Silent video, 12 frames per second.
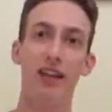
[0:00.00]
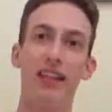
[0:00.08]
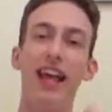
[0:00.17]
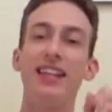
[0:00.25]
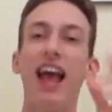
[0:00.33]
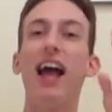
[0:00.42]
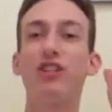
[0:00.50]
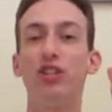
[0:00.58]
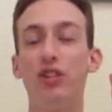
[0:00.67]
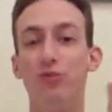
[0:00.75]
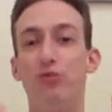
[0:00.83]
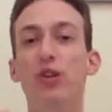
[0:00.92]
That
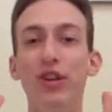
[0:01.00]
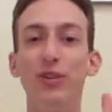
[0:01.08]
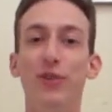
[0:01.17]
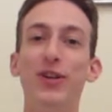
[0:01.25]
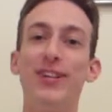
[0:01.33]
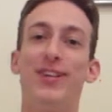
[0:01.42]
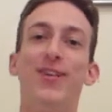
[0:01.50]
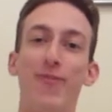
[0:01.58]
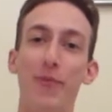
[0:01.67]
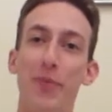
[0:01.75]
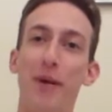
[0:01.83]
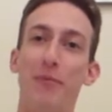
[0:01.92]
actually is really, really good
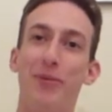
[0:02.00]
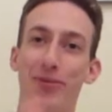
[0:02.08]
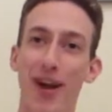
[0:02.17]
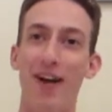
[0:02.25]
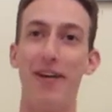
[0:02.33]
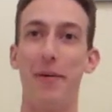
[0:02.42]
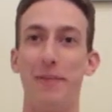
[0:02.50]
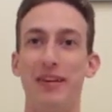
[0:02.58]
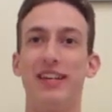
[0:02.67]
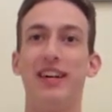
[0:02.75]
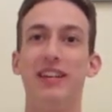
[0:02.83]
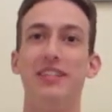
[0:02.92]
for Primal Groudon,
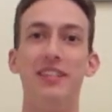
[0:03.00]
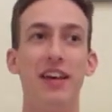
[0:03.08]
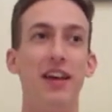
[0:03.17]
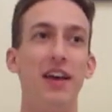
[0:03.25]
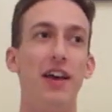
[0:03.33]
because